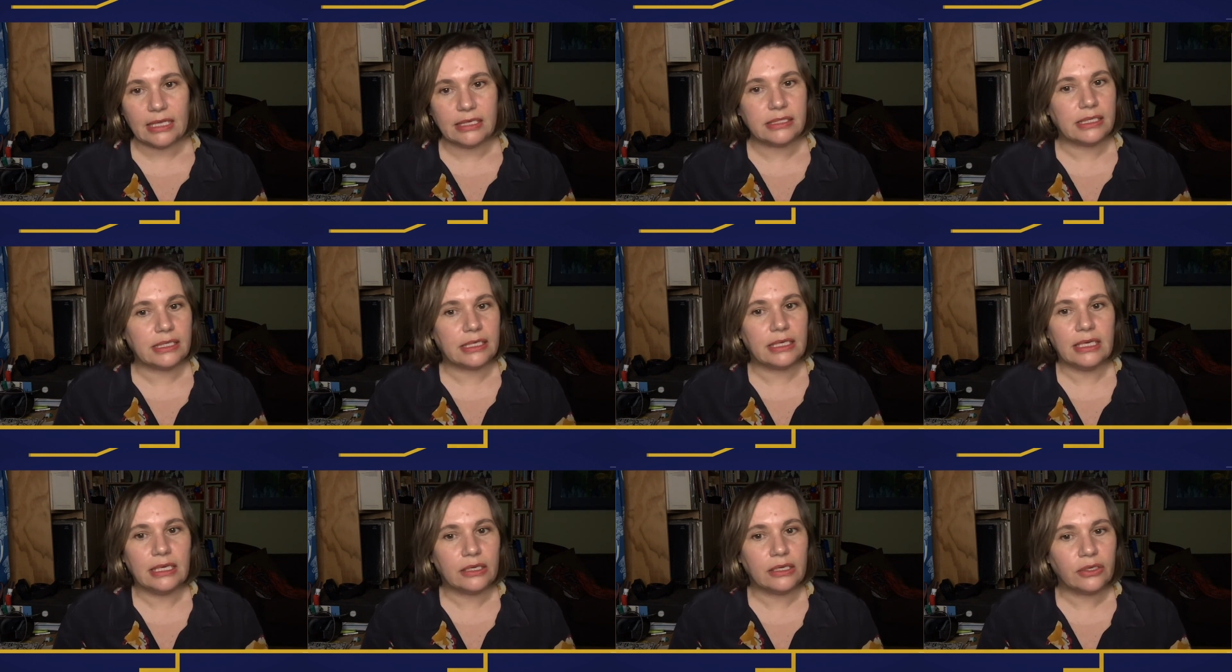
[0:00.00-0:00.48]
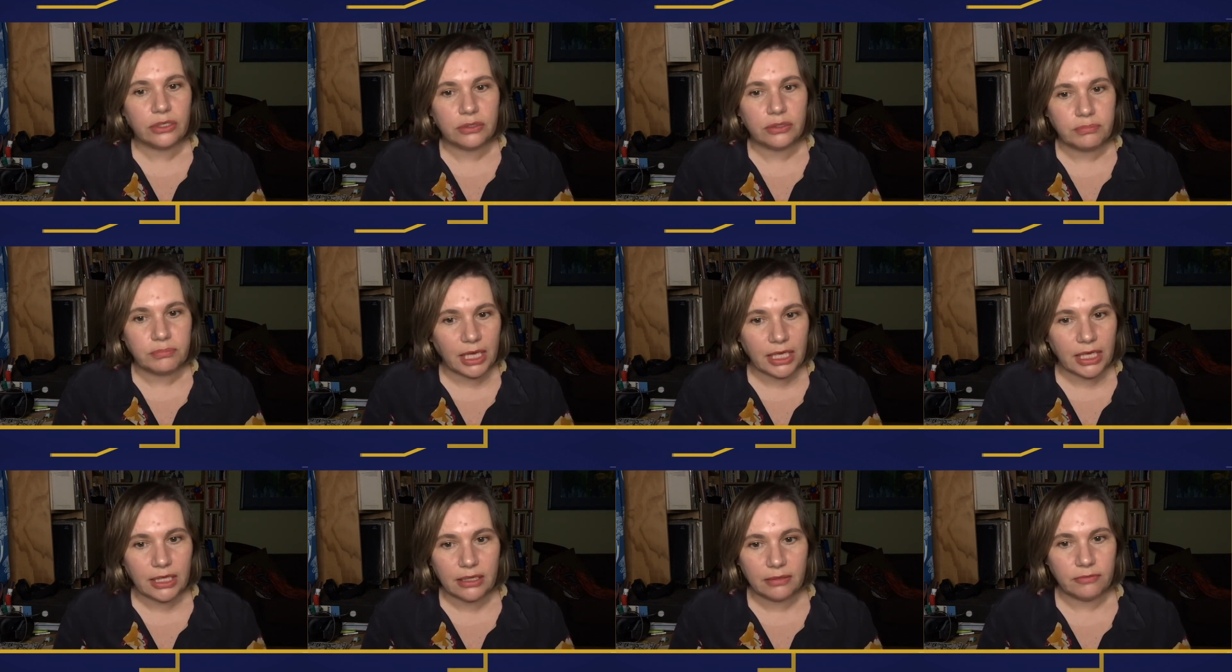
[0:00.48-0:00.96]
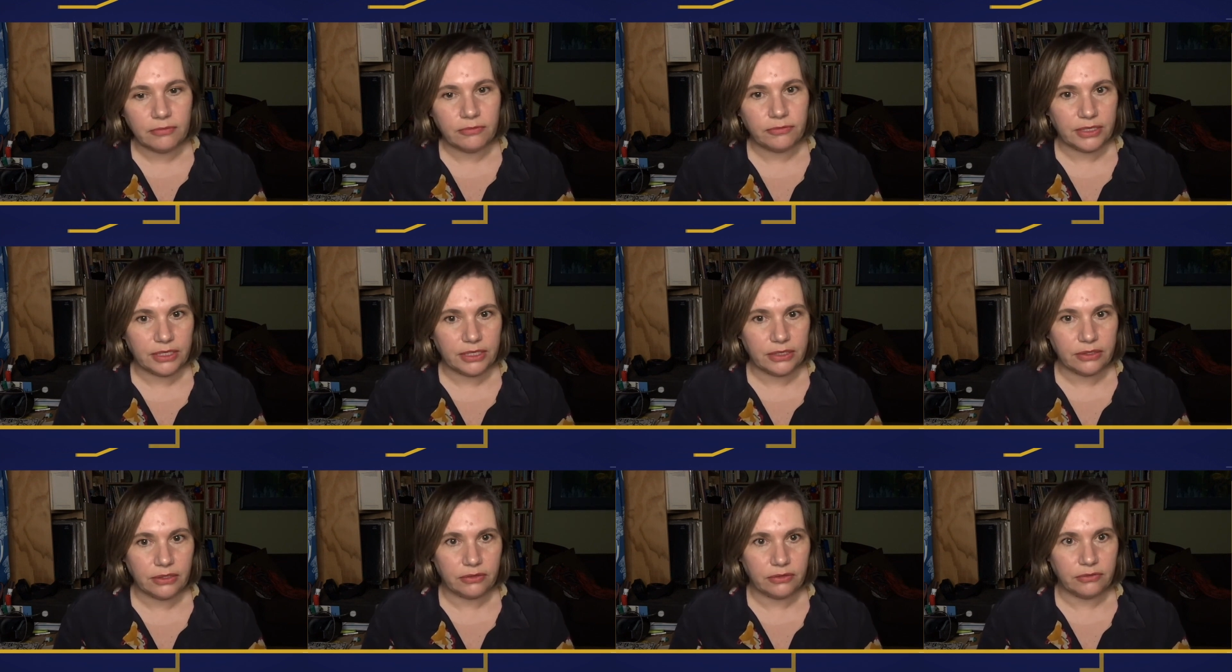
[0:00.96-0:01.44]
It could make them feel
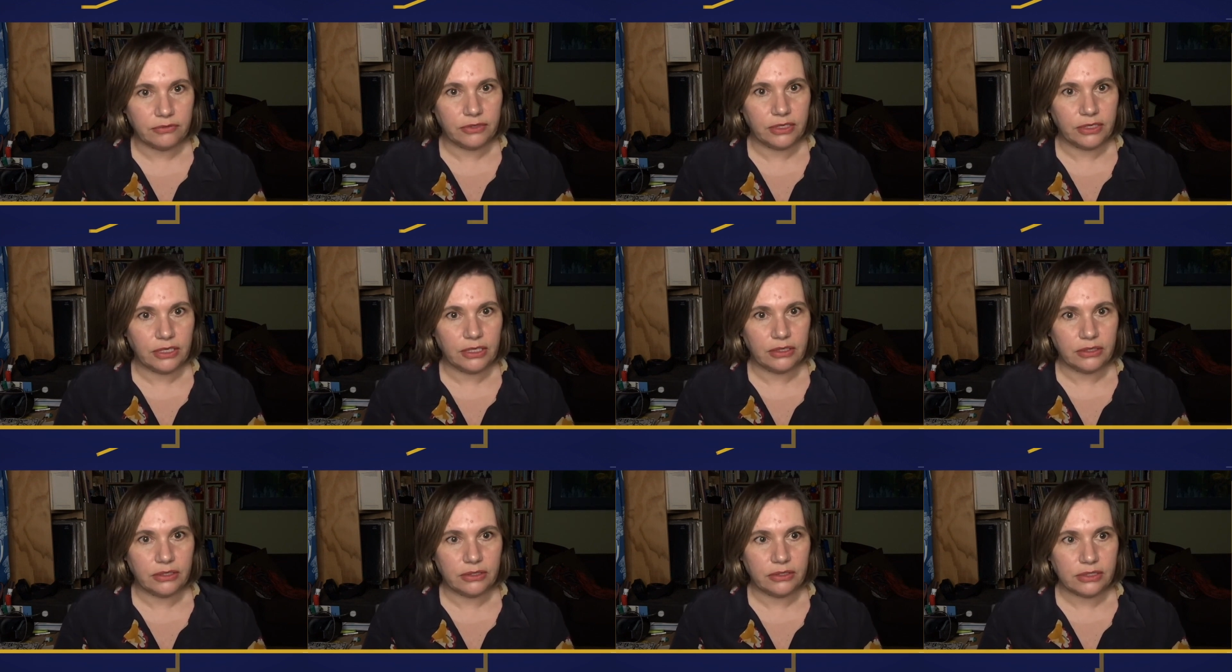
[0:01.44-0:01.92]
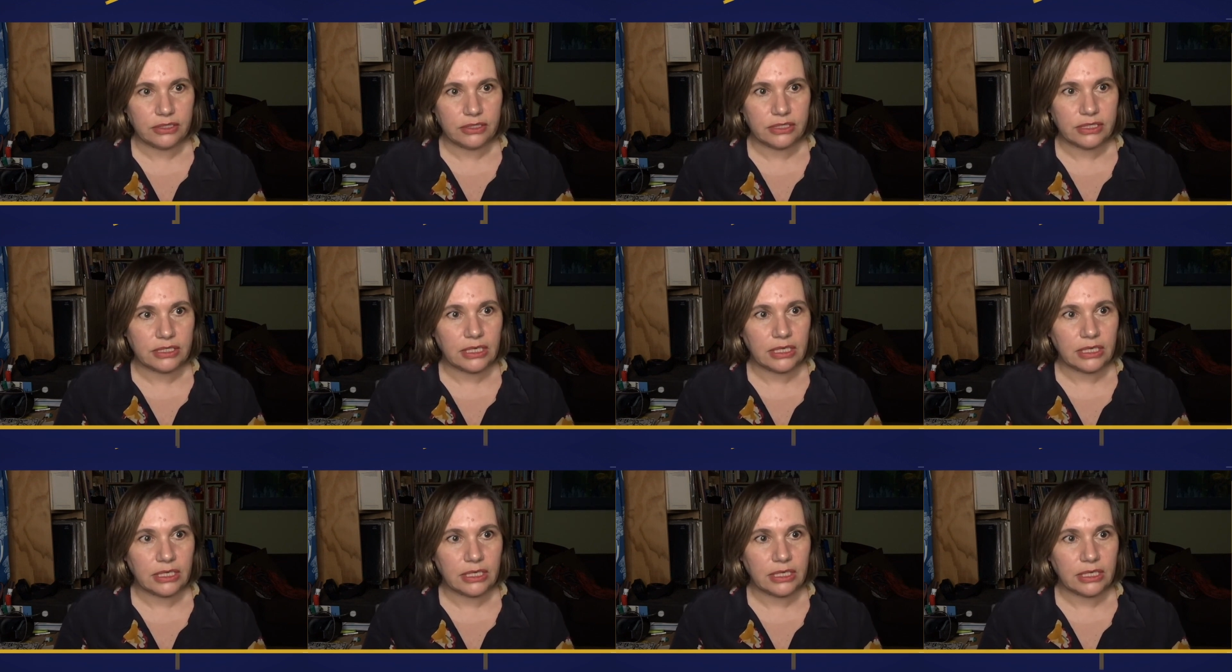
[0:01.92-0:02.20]
confused.